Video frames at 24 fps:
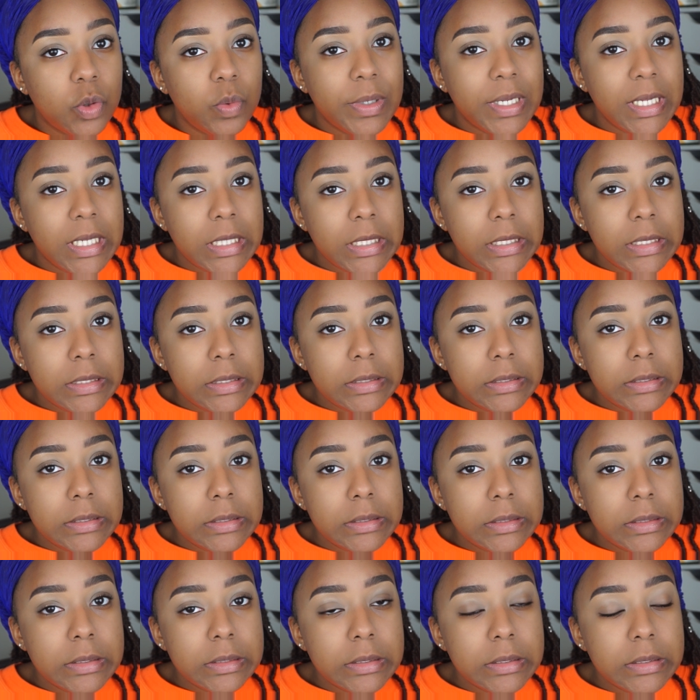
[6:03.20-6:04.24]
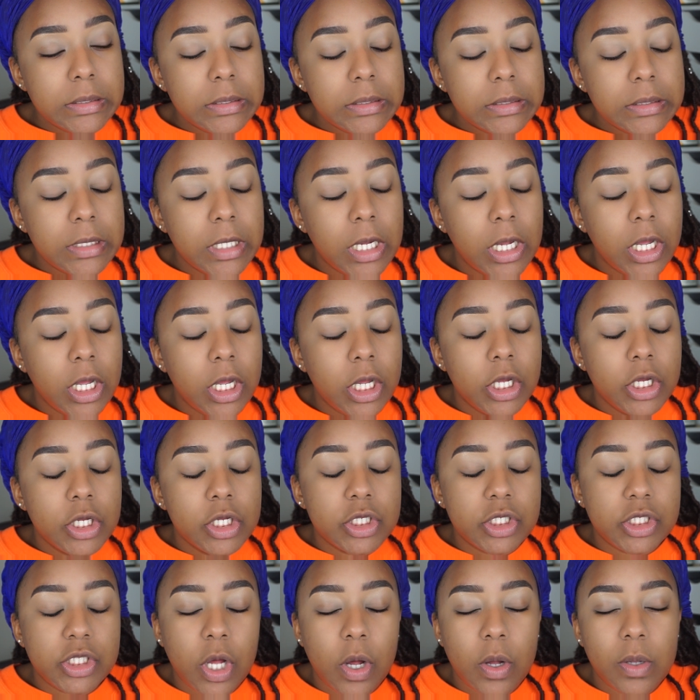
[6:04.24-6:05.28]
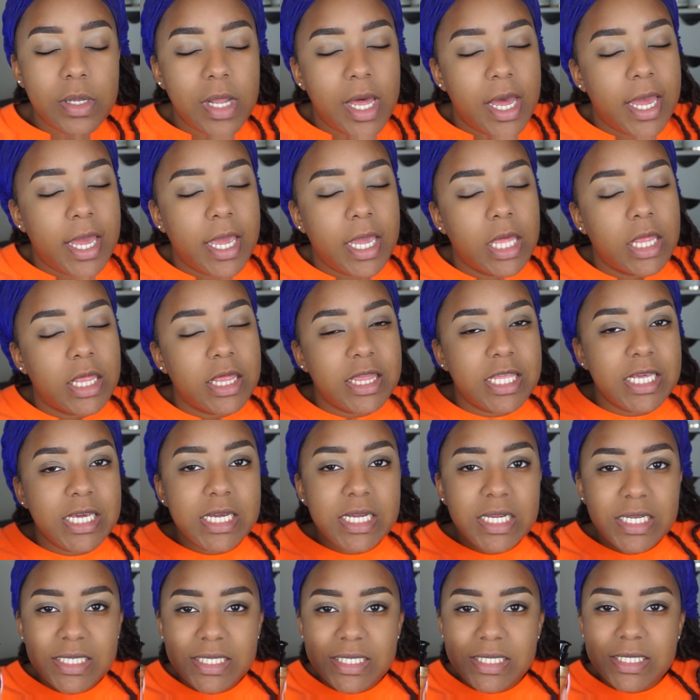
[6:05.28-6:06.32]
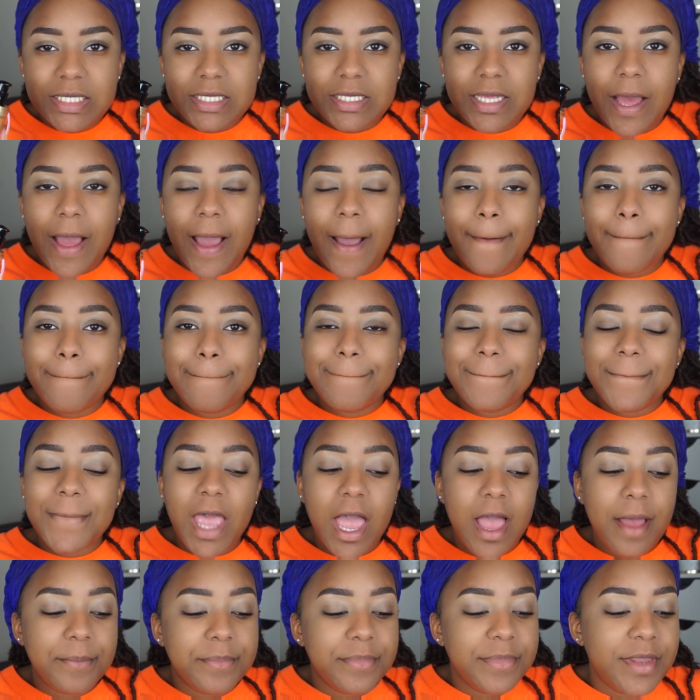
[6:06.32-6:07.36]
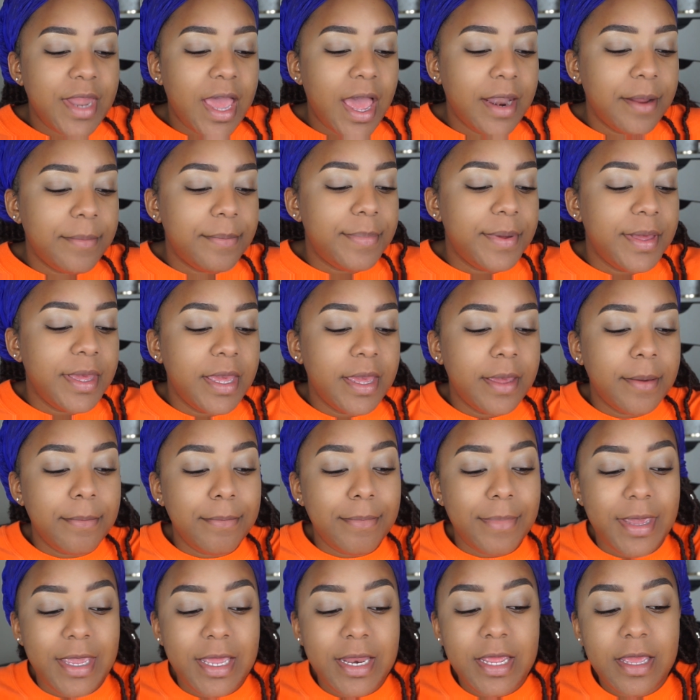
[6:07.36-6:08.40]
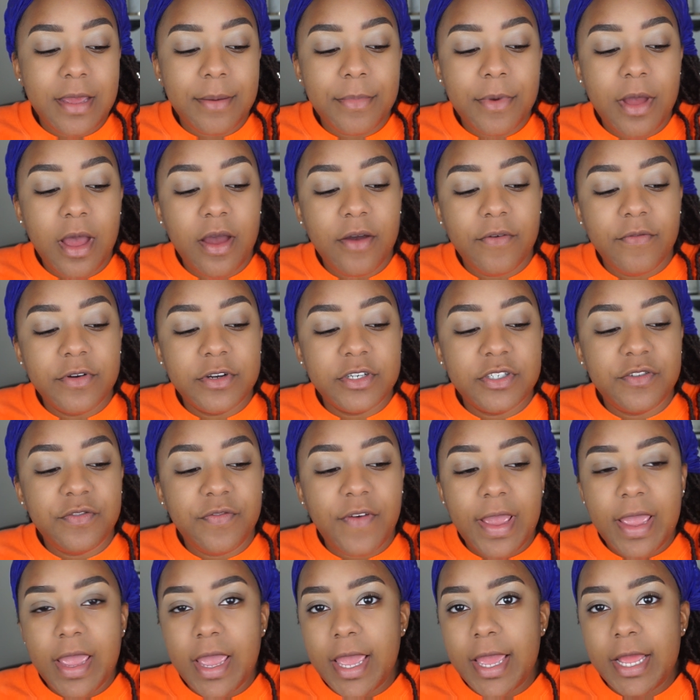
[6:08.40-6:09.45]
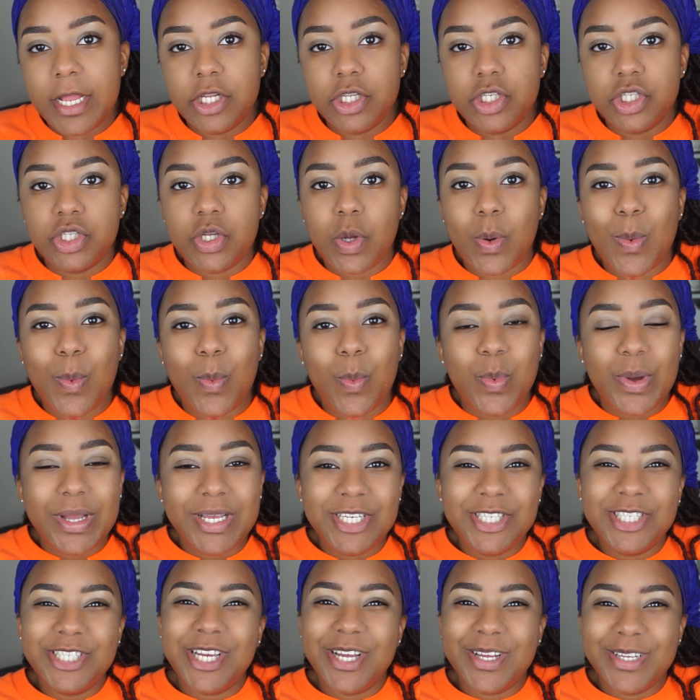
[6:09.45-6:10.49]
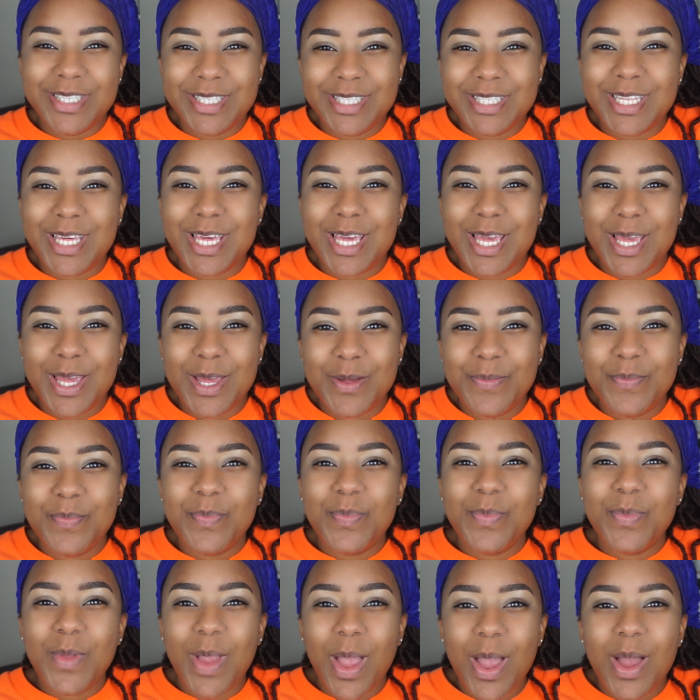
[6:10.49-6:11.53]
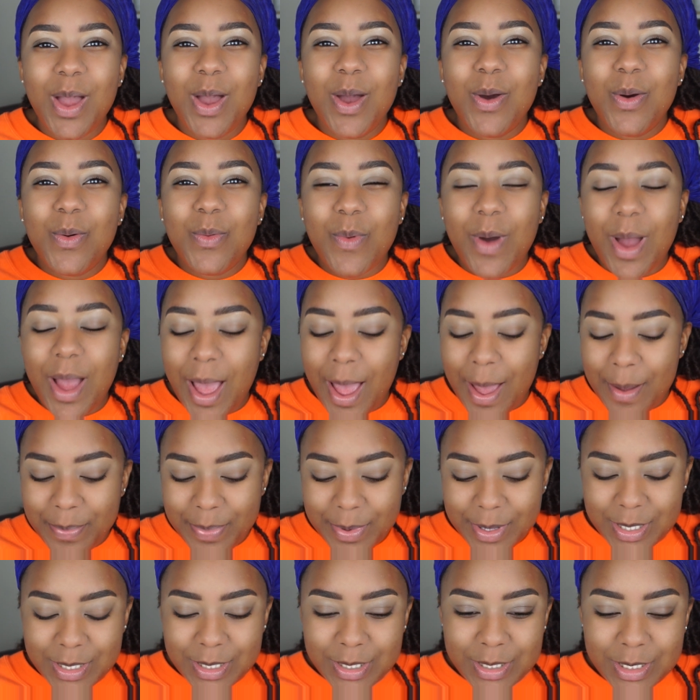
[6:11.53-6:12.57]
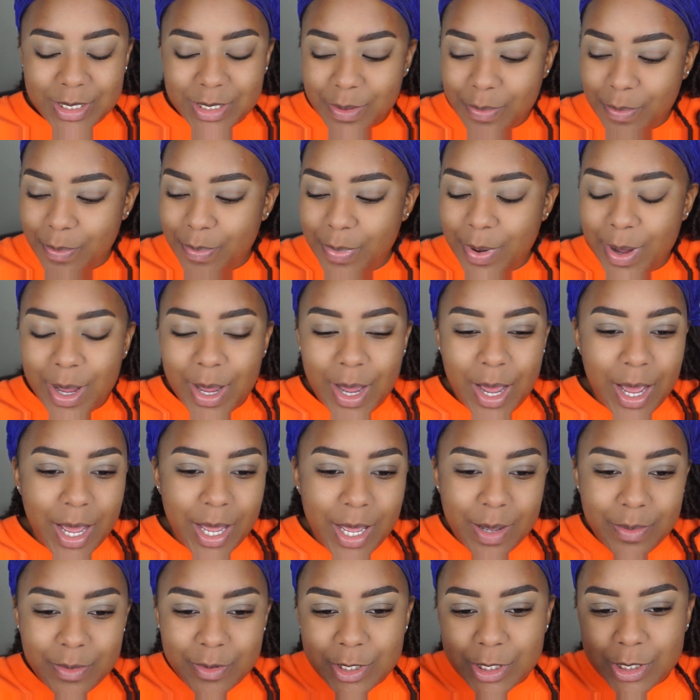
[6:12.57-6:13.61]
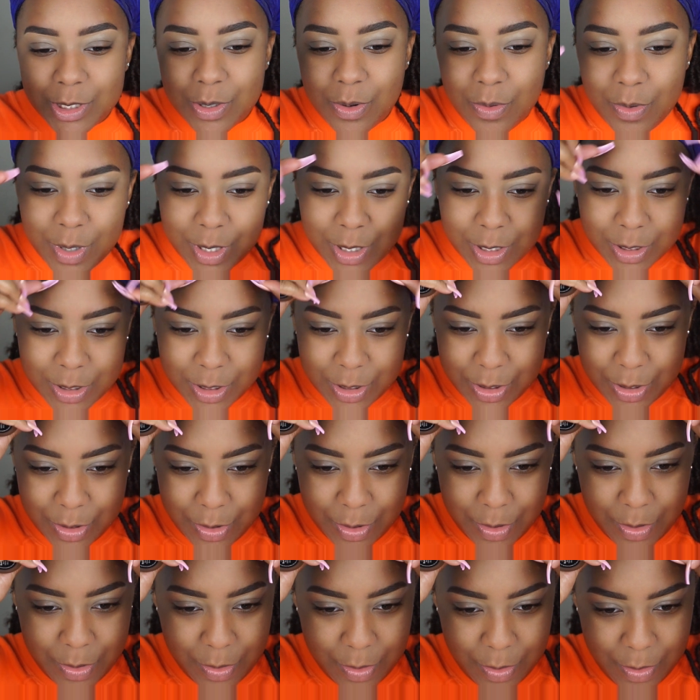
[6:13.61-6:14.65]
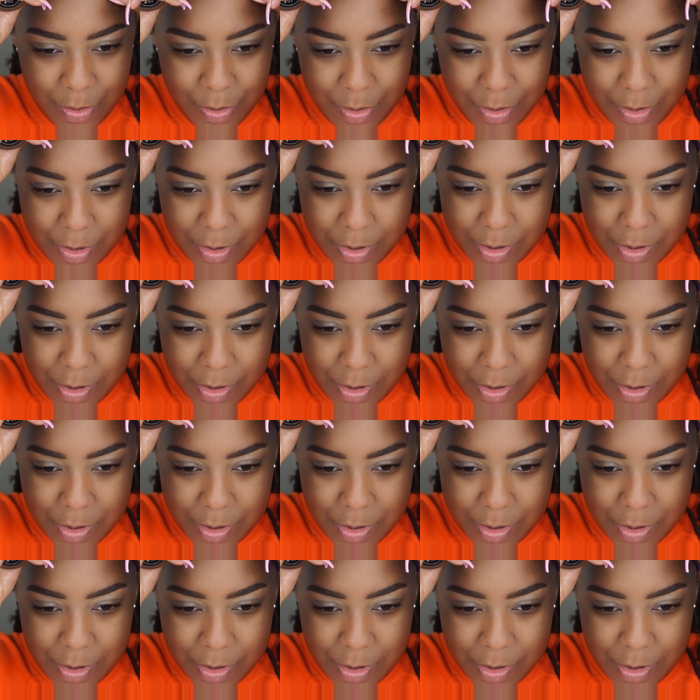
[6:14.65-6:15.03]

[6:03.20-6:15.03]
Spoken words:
queen. So like this, I'm not a big medium coverage fan, so we shall see what happens. But I am just going to